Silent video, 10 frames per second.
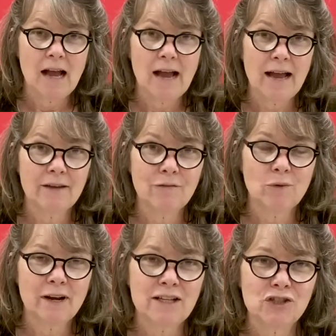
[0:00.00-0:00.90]
Hi
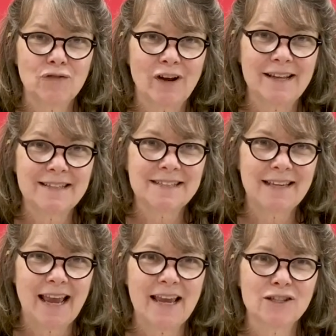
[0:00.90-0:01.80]
4-H friends,
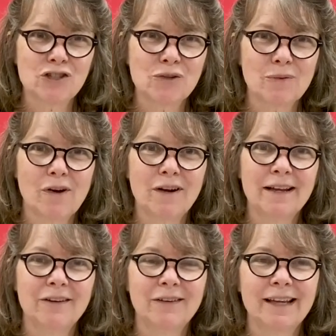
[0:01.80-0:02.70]
Ann Sherrard
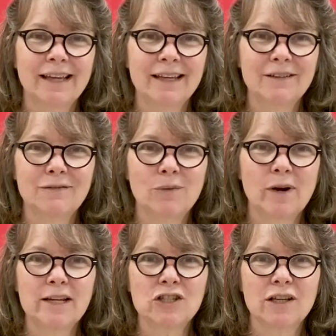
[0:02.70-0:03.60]
here again,
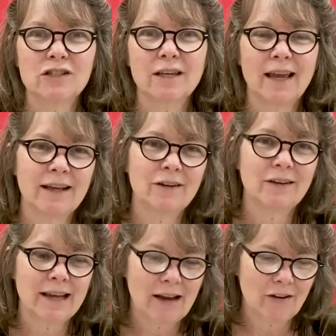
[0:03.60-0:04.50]
4-H educator
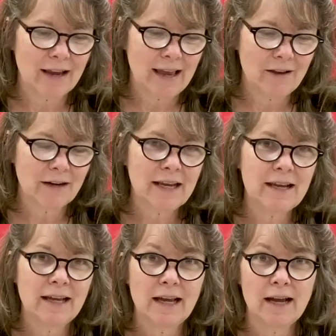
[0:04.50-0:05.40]
in Garrett County.
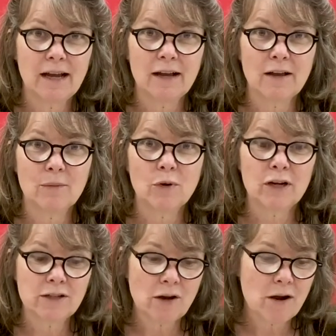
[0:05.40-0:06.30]
We're going
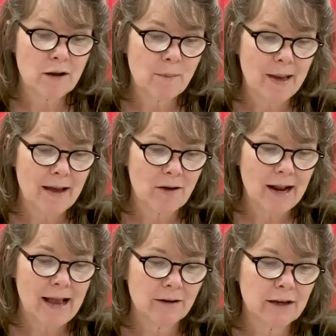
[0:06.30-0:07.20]
to talk about
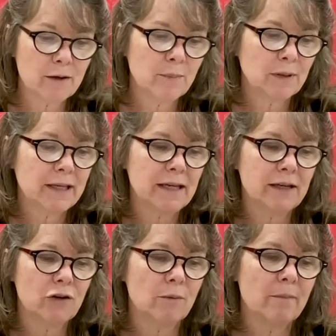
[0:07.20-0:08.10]
how to complete
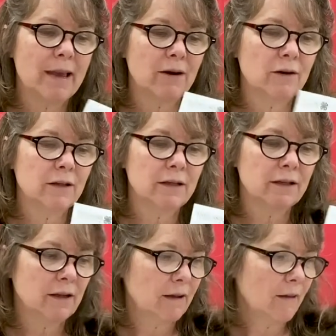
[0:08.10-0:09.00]
your Maryland
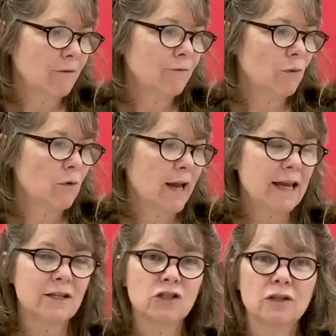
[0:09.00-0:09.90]

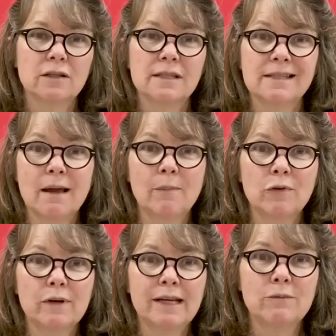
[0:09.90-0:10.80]
4-H
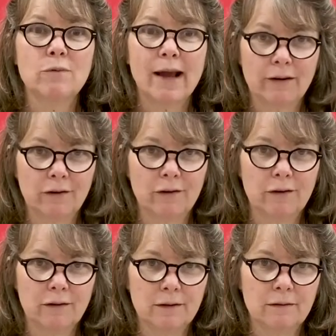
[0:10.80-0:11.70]
summary
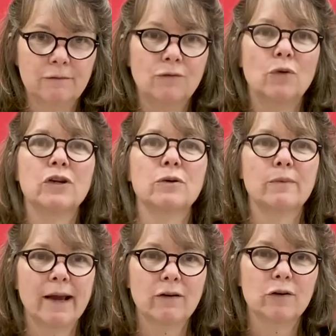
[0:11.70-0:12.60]
record for your
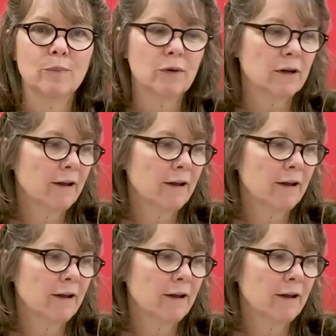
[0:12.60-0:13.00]
record book.